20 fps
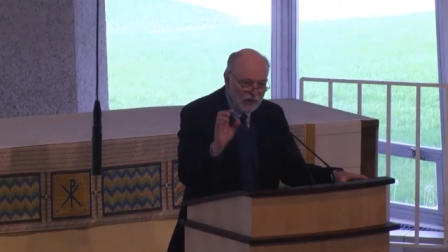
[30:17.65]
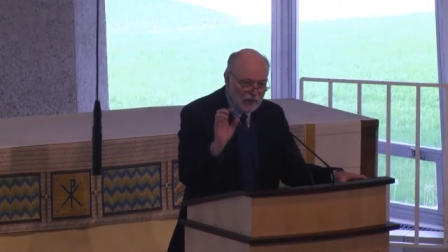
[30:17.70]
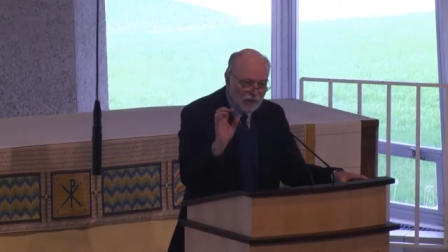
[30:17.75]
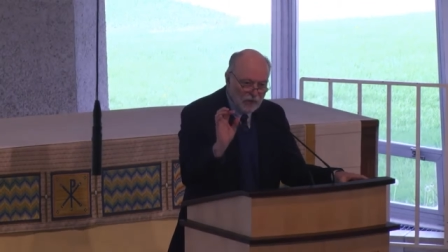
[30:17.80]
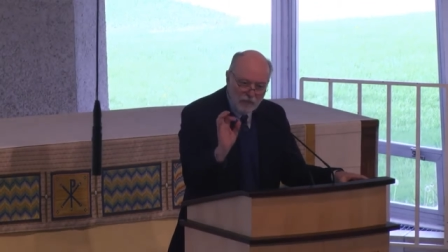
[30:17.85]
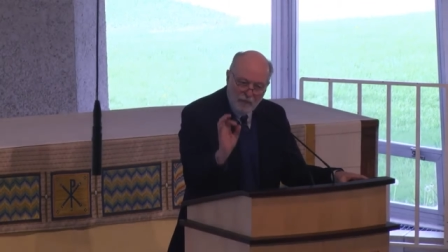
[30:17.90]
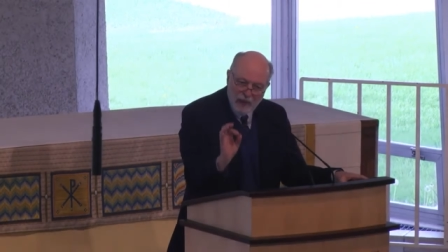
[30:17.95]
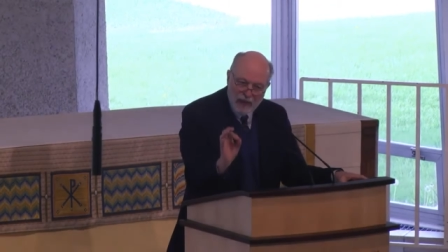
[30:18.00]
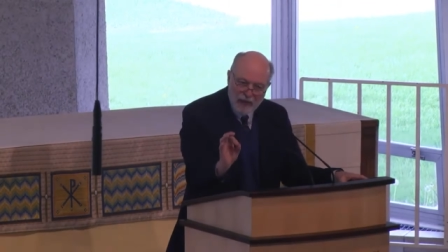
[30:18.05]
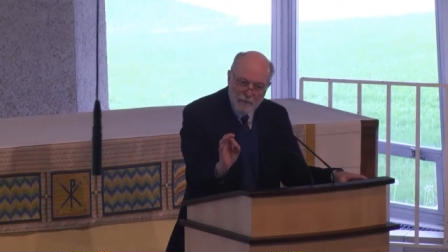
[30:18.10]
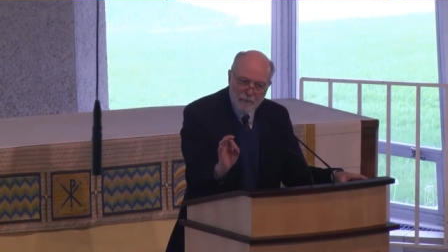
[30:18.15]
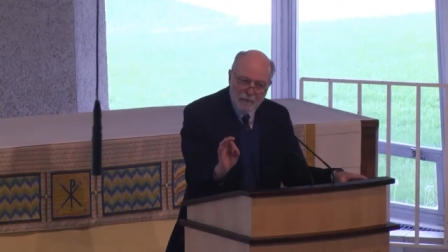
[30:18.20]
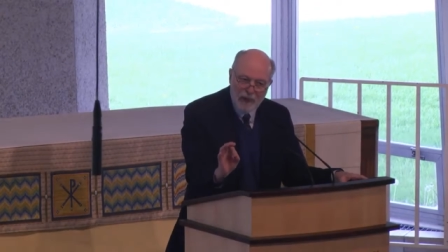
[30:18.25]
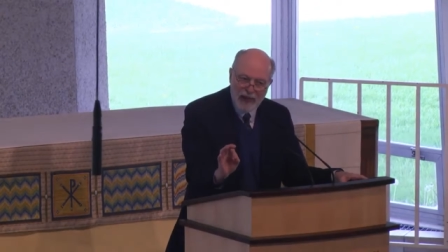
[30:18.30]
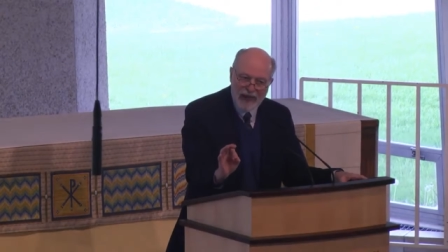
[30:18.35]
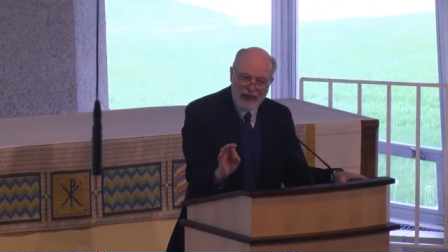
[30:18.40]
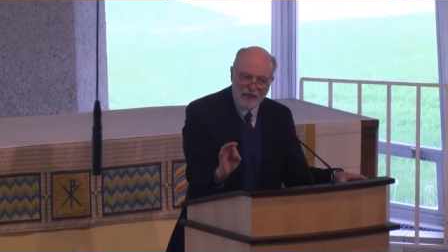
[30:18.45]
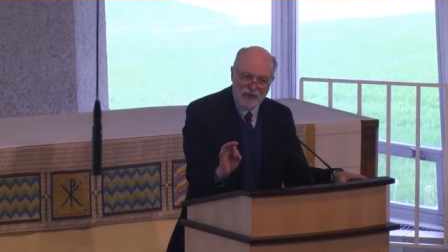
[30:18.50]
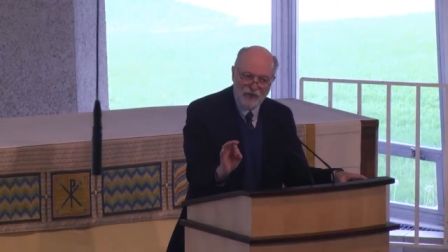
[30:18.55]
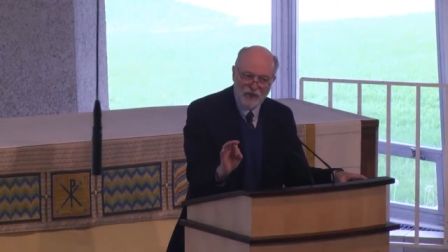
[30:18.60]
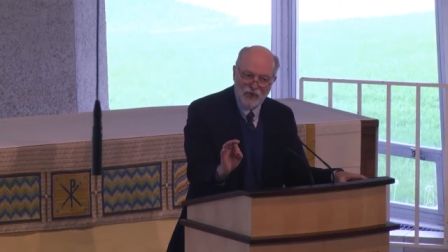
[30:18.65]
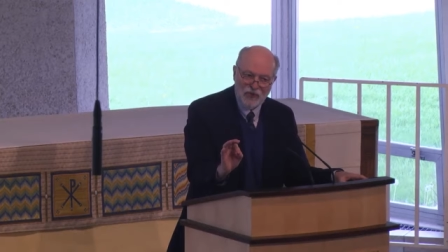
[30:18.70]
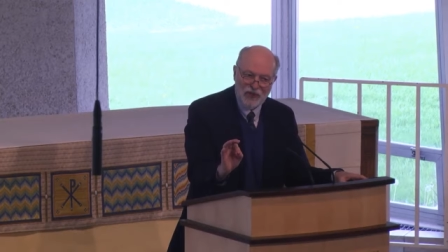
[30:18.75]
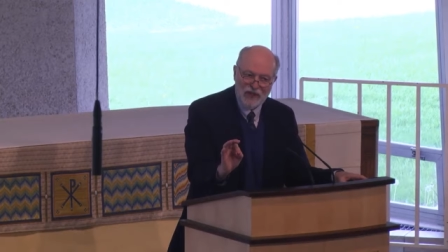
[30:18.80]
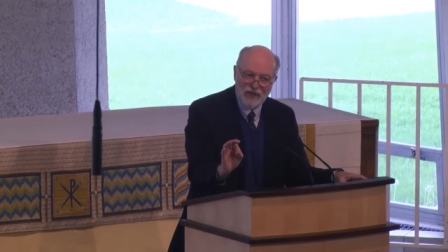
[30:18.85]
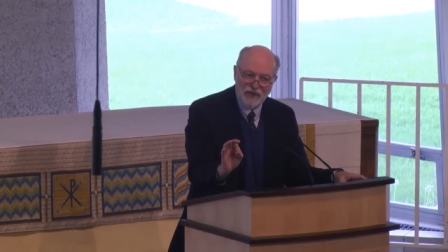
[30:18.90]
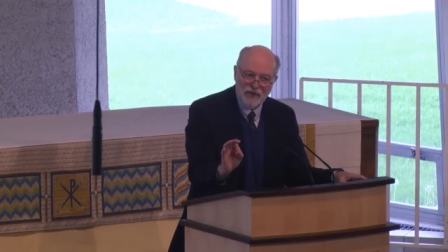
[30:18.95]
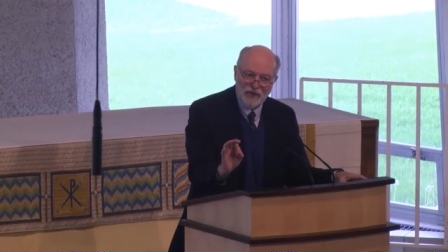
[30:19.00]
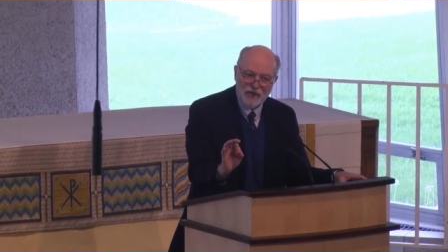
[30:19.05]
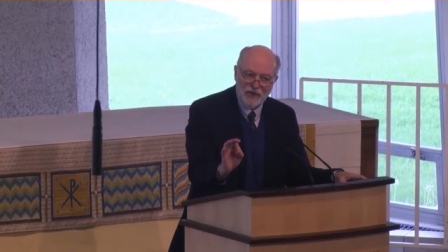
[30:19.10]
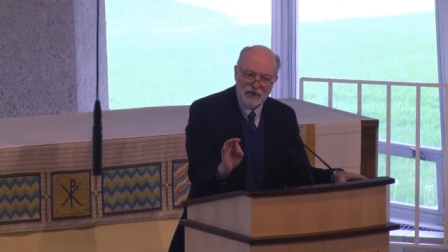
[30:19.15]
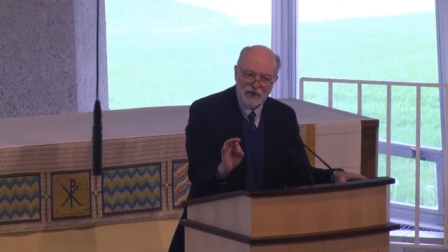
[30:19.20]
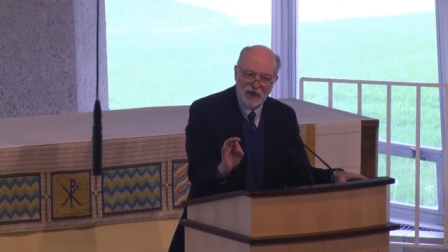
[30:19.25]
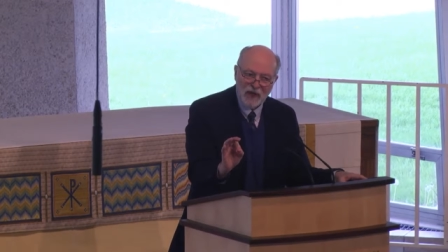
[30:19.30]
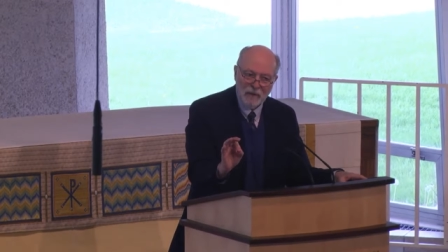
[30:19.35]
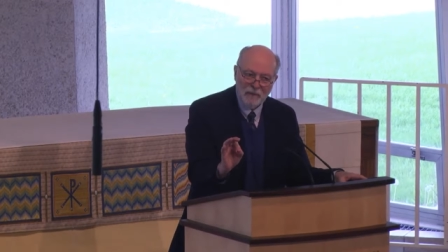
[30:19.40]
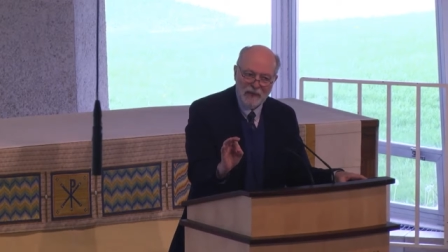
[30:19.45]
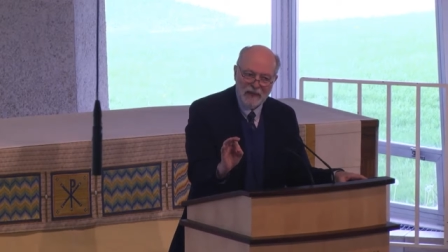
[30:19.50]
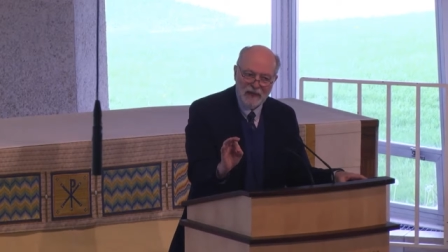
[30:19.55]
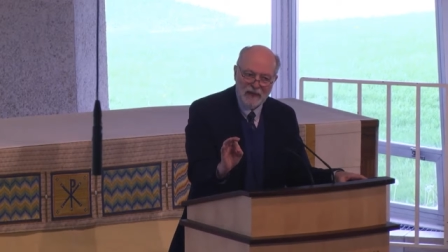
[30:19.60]
you may pass Jesus
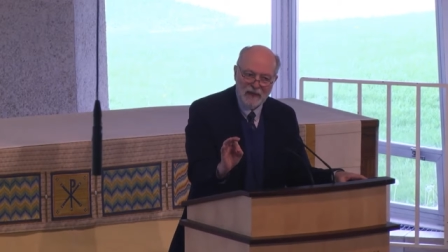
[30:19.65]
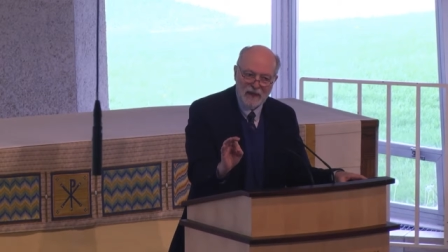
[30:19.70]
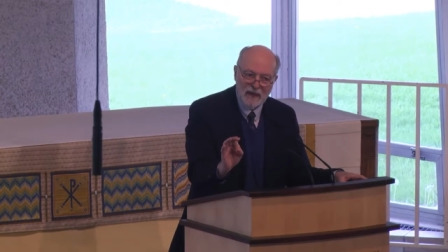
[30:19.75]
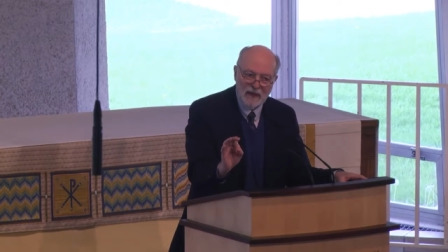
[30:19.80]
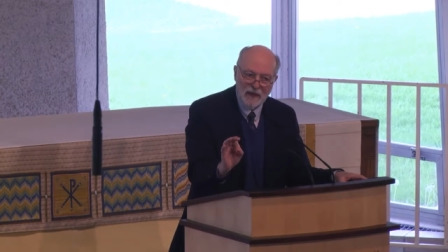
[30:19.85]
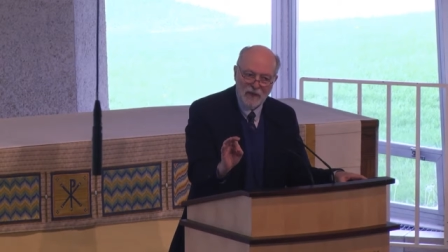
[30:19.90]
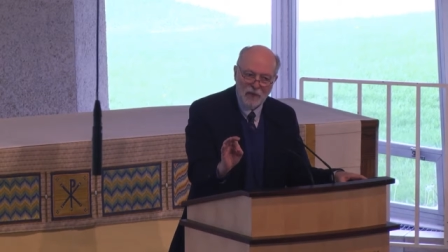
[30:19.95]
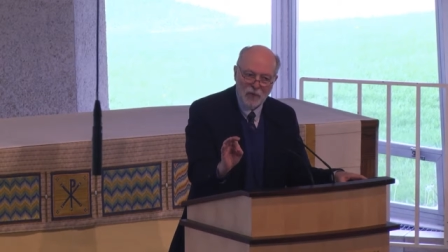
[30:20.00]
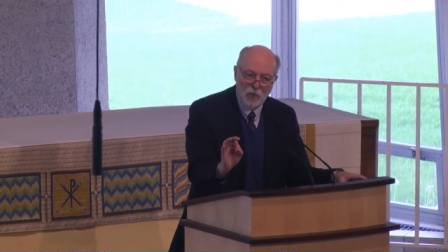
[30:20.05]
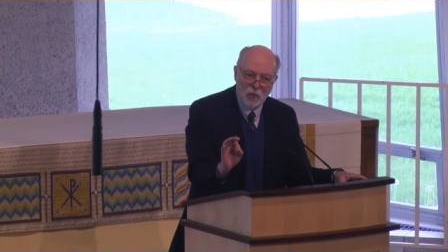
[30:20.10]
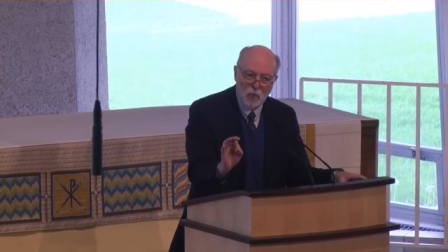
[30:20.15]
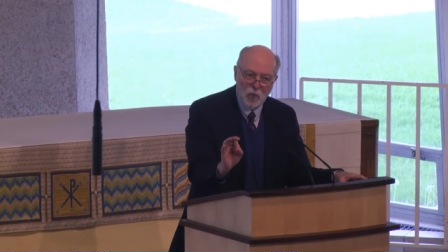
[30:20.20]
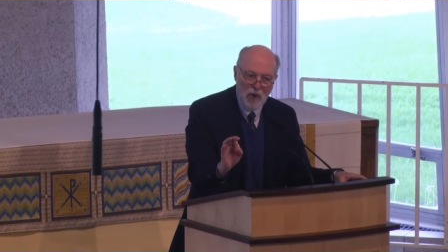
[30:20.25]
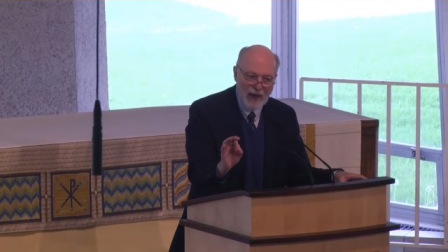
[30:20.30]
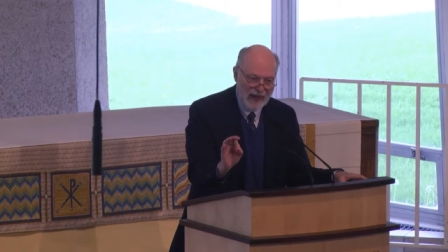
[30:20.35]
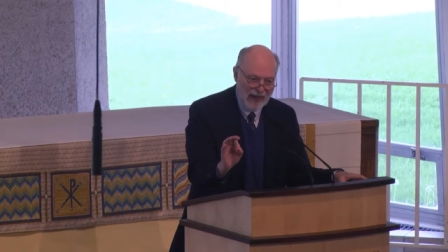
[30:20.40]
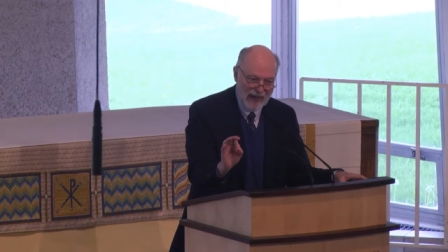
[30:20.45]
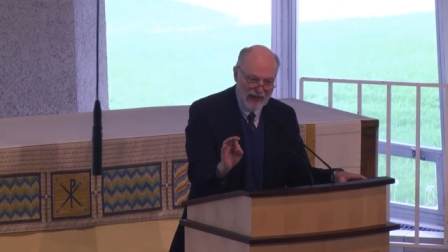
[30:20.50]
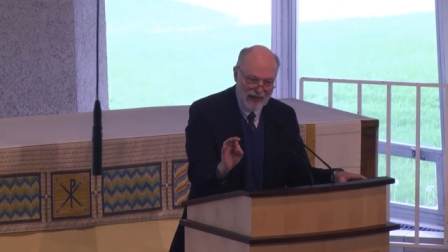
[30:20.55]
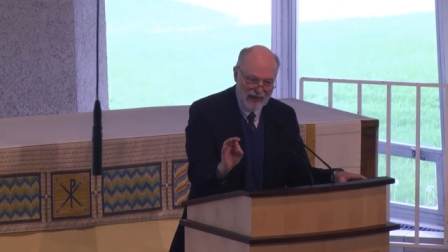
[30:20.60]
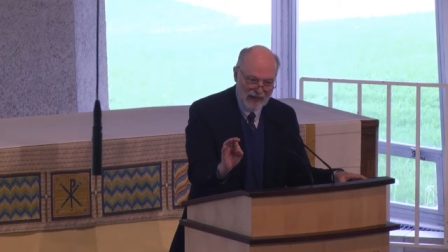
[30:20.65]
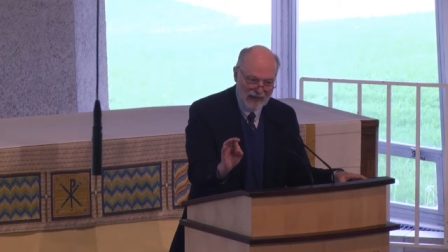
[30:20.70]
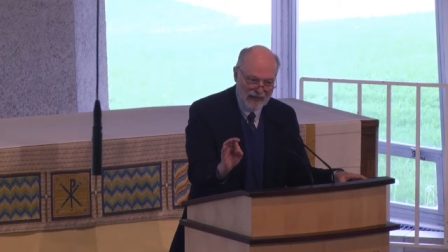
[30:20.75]
coming the other way.